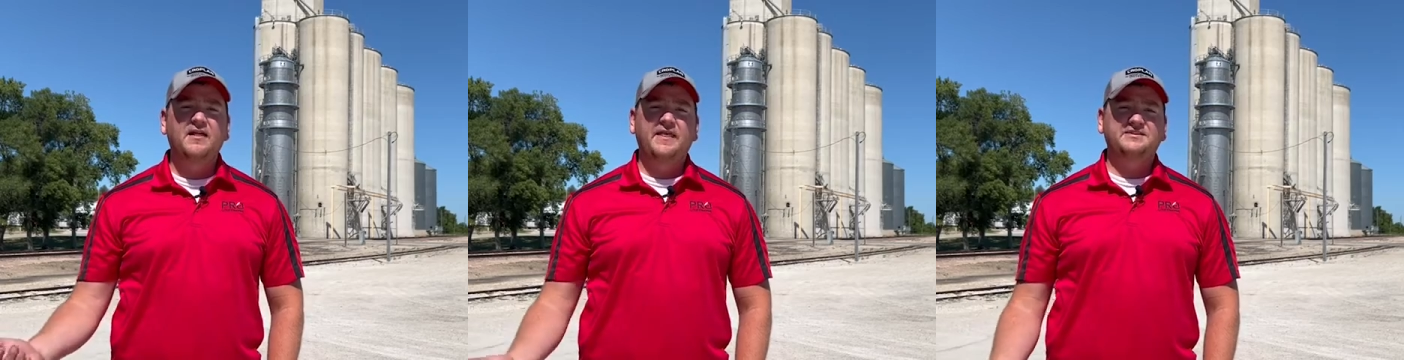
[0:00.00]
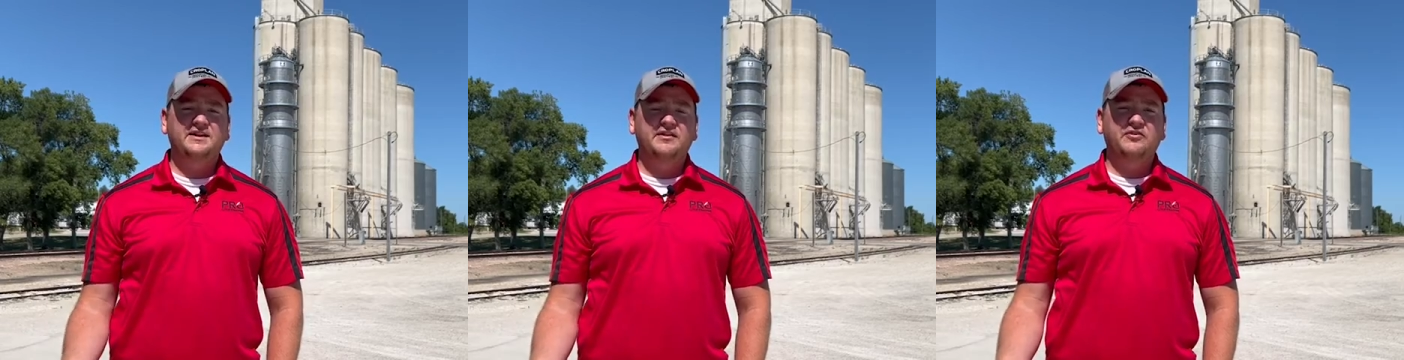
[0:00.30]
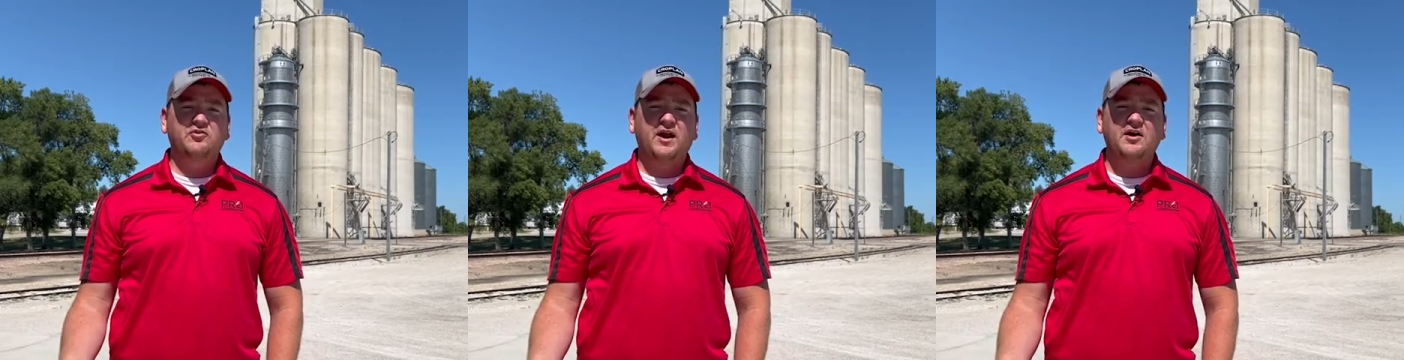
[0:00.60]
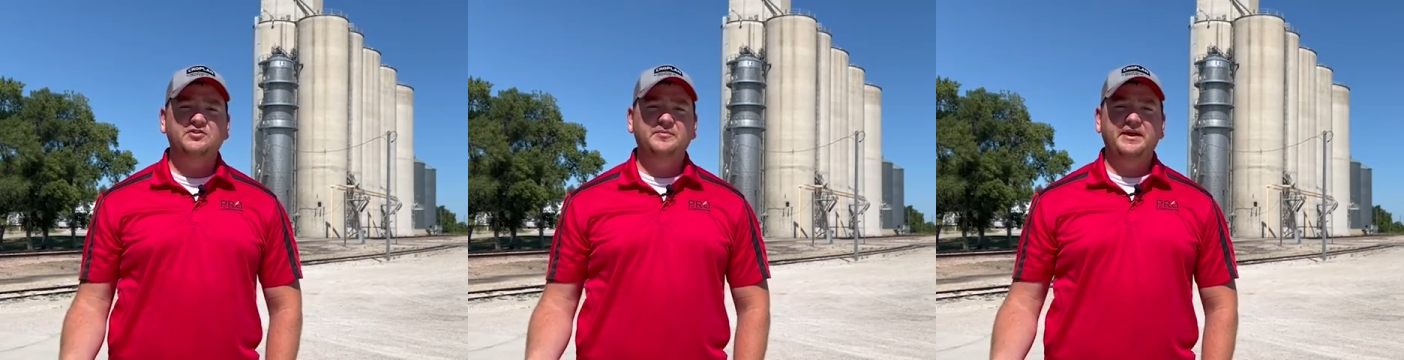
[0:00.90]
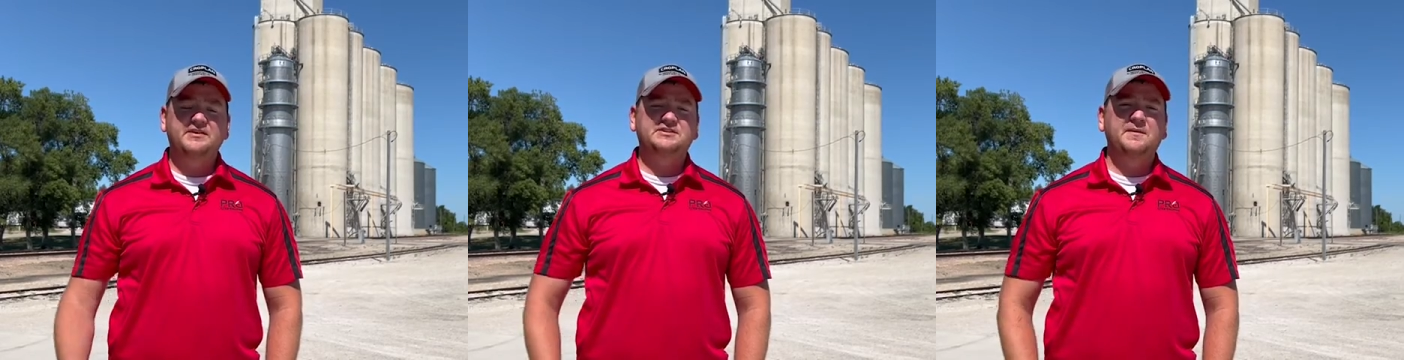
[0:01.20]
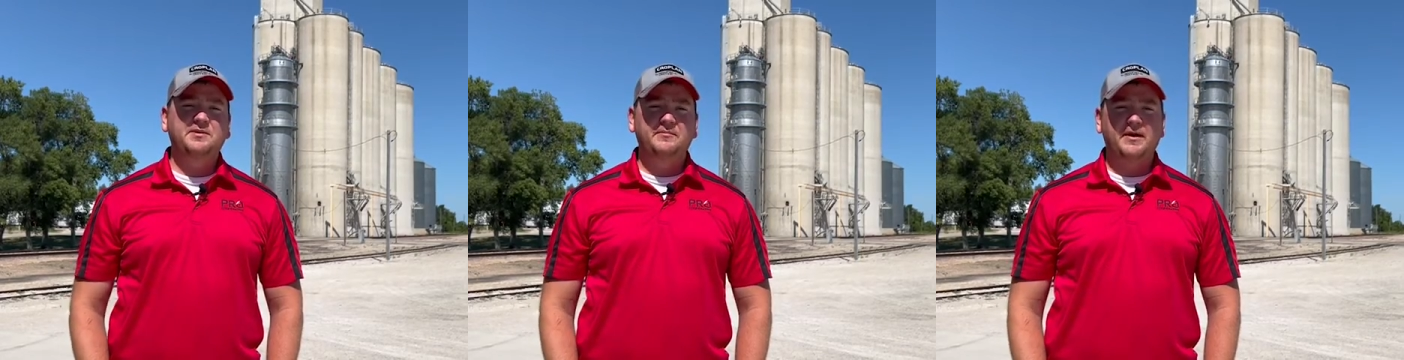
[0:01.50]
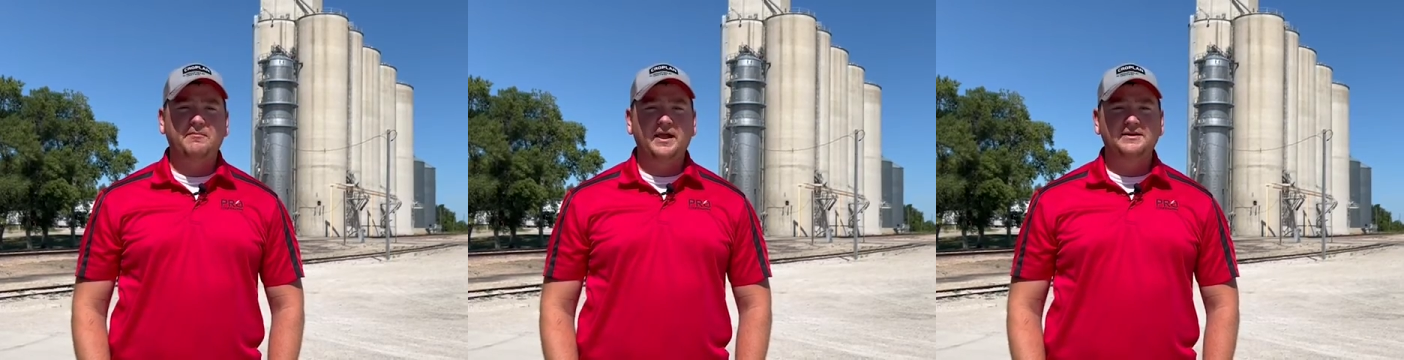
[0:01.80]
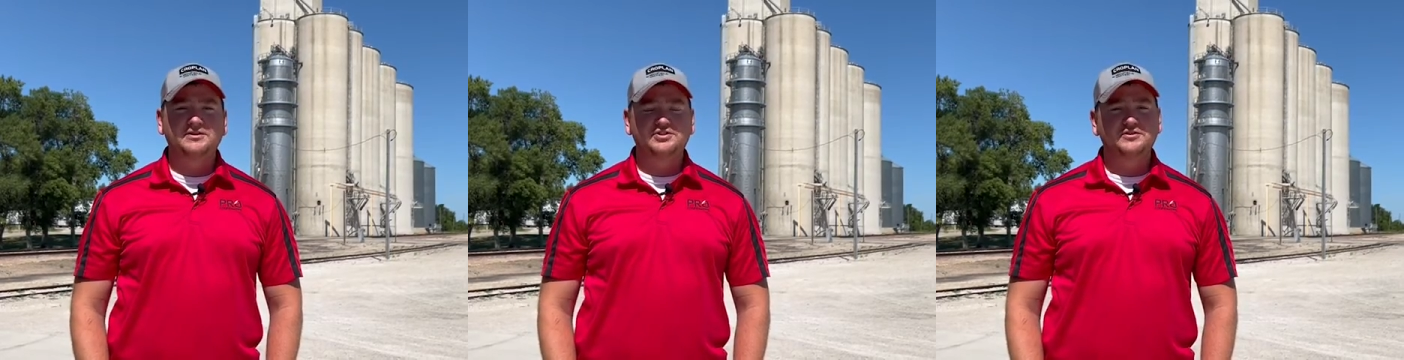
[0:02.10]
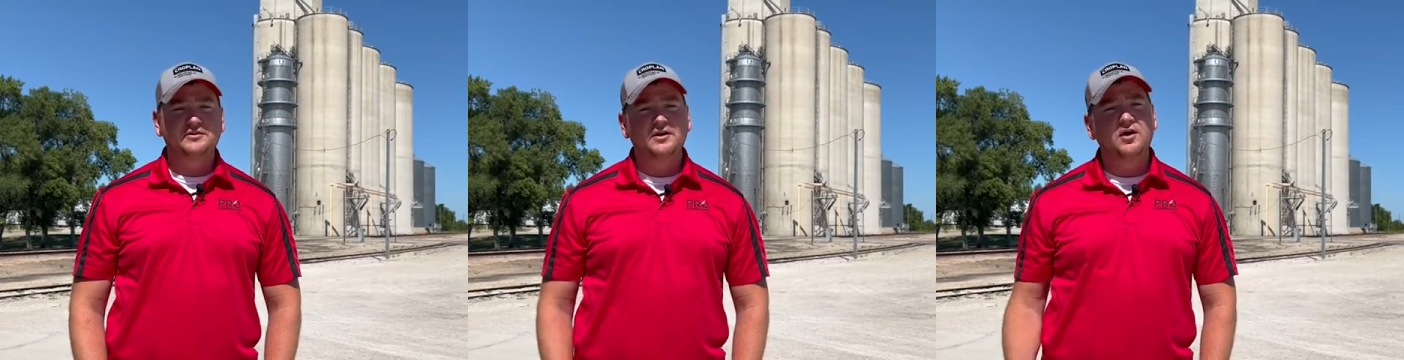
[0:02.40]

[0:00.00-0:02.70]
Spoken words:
that's hitting the ground to be intercepted by plant tissue.